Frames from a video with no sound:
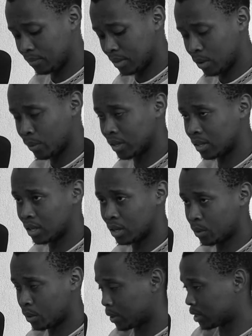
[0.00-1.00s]
He
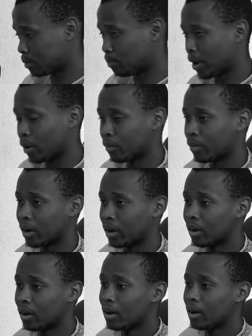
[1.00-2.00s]
was part of
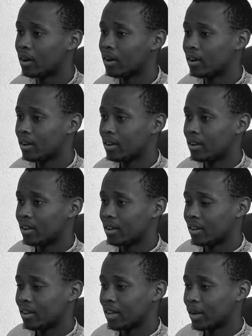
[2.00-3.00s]
the
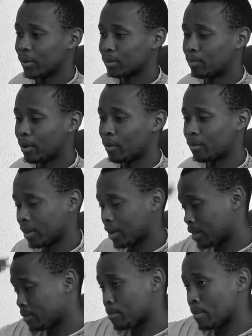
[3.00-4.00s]

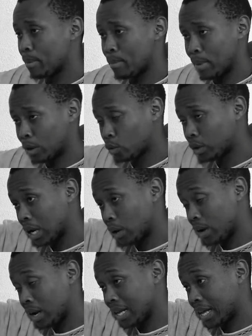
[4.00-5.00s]

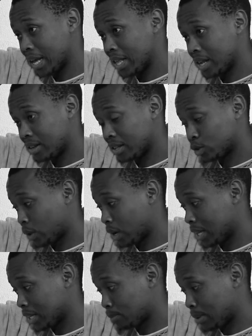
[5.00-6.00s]

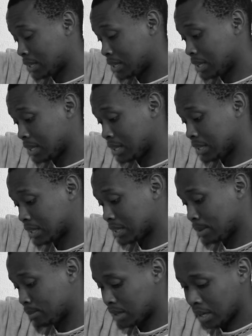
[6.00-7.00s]
storyless. But the
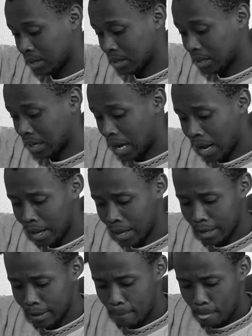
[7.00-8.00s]
Samsung
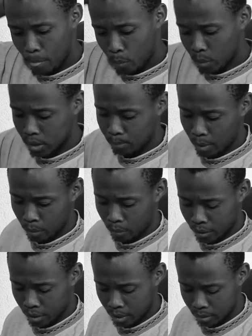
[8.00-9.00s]
guy was part
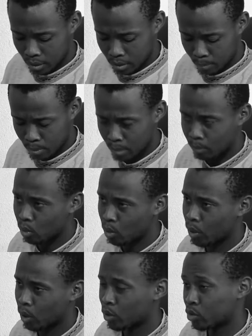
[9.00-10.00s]
of the people
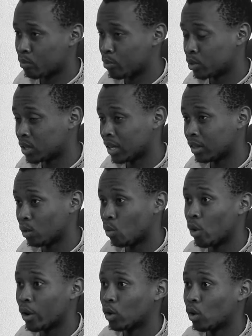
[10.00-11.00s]
who were contributing in the
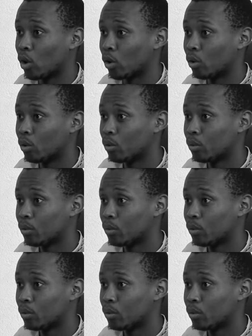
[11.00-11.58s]
war in Congo.